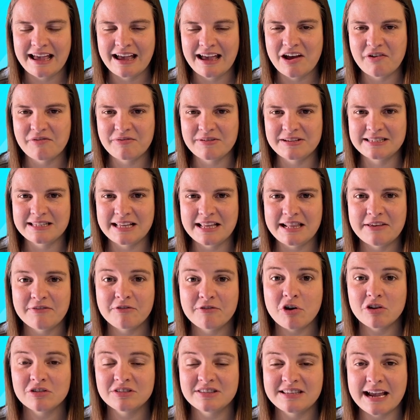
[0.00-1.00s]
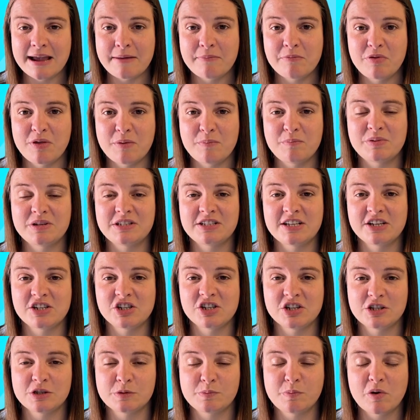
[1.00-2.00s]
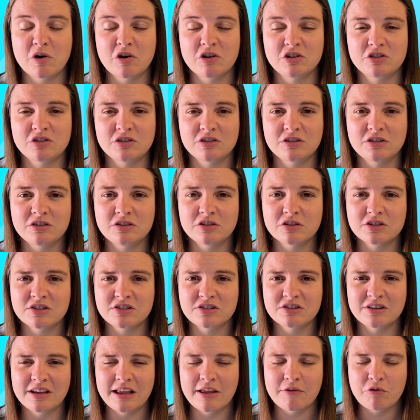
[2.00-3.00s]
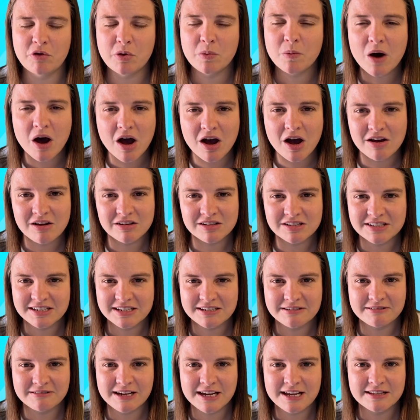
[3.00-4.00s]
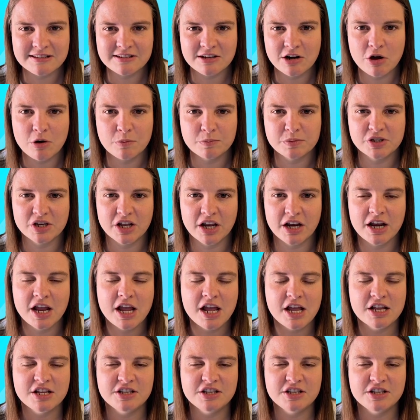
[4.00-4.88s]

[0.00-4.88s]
Obviously, they've got depth in positions, but just if you are considering as an option,